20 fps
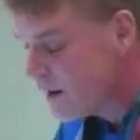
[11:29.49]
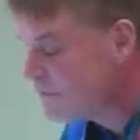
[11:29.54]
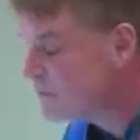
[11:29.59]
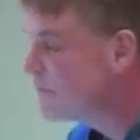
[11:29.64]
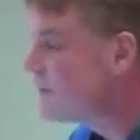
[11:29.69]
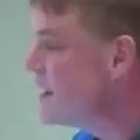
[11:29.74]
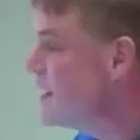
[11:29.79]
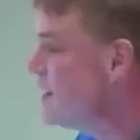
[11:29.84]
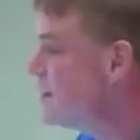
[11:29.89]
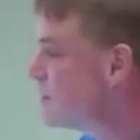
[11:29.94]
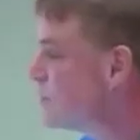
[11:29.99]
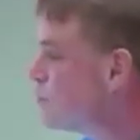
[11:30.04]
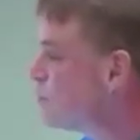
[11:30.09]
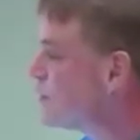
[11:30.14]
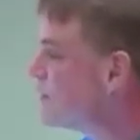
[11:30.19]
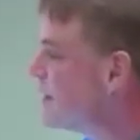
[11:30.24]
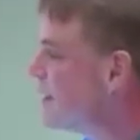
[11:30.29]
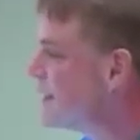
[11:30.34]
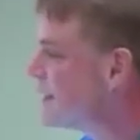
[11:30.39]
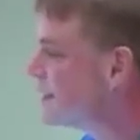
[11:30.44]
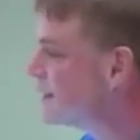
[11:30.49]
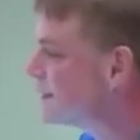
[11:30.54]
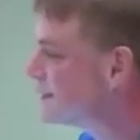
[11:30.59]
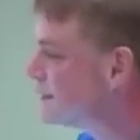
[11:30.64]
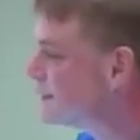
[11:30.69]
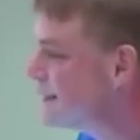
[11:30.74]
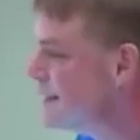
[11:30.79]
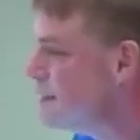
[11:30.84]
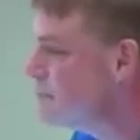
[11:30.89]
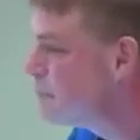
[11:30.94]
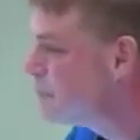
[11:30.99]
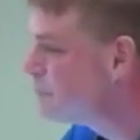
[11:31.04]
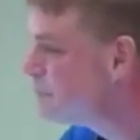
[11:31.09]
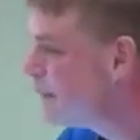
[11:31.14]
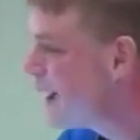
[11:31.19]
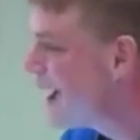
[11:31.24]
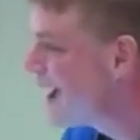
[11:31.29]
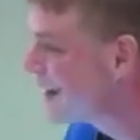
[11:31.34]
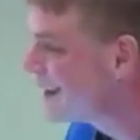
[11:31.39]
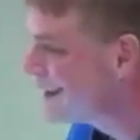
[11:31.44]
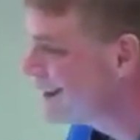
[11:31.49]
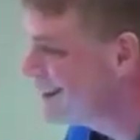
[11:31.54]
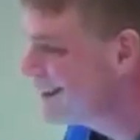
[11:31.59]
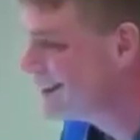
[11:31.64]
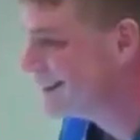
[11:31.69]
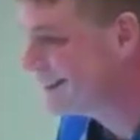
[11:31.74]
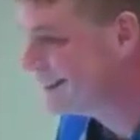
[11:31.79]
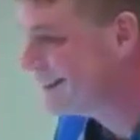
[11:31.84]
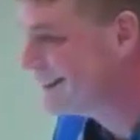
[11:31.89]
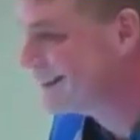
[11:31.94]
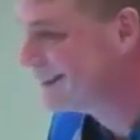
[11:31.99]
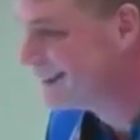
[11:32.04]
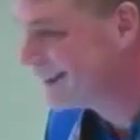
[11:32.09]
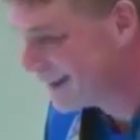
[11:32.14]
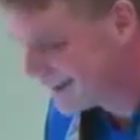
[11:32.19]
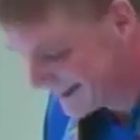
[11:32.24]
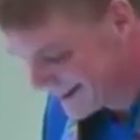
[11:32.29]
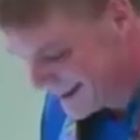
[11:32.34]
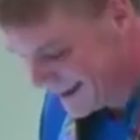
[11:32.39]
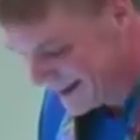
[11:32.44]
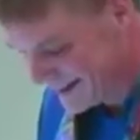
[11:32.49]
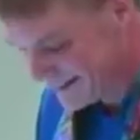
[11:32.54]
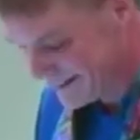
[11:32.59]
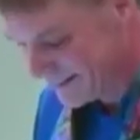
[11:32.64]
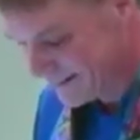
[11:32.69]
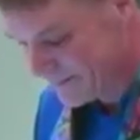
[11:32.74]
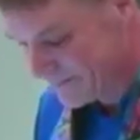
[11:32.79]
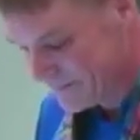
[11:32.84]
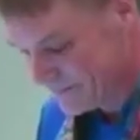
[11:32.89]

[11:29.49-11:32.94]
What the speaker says: a faith where they can leap back in again.